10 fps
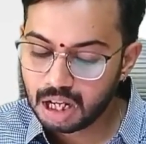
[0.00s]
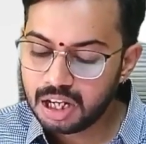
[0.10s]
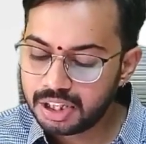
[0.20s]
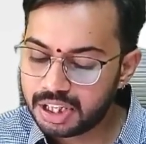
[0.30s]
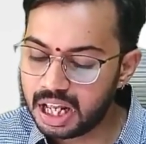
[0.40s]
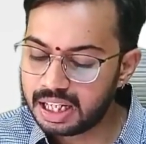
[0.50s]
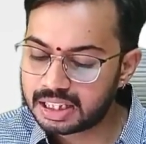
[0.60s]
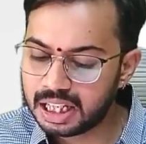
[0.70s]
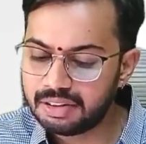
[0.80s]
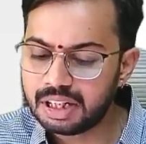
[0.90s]
she
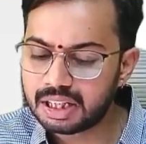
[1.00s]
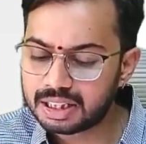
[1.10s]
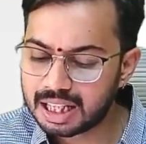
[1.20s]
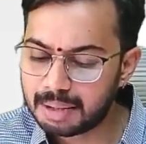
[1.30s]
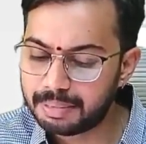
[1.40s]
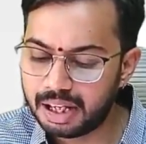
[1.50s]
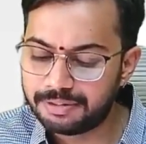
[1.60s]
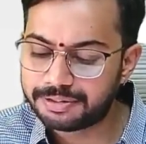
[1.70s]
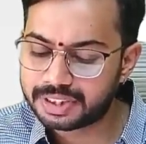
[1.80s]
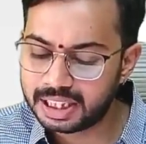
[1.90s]
received some
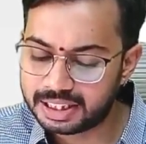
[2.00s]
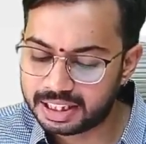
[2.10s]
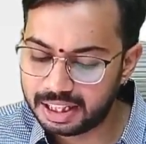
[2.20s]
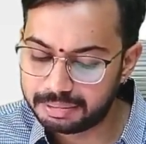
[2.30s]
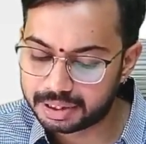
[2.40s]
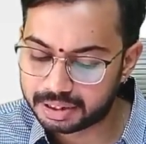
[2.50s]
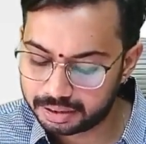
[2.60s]
gifts, it seems.